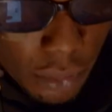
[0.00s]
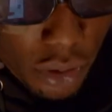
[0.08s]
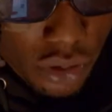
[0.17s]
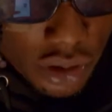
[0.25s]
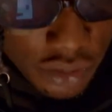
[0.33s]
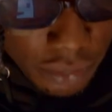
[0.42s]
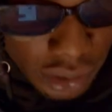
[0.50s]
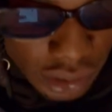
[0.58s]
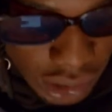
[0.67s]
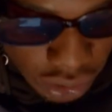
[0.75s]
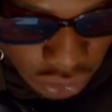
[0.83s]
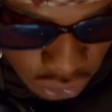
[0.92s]
but you give me
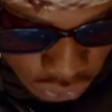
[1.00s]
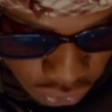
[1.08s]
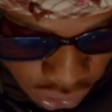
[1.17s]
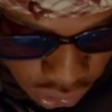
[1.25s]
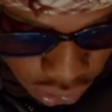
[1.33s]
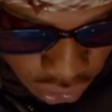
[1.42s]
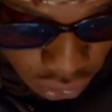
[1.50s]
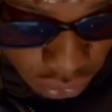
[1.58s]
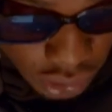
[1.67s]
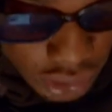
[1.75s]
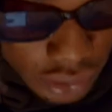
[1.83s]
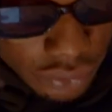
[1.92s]
1,000 reasons to
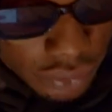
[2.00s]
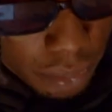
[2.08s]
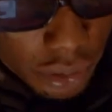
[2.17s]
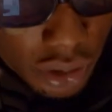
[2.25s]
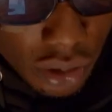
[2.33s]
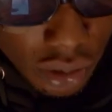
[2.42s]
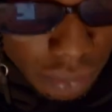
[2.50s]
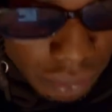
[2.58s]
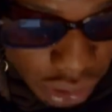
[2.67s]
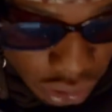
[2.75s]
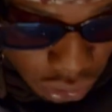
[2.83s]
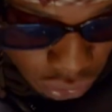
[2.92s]
live. May God
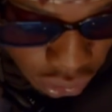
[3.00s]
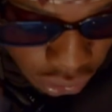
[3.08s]
make you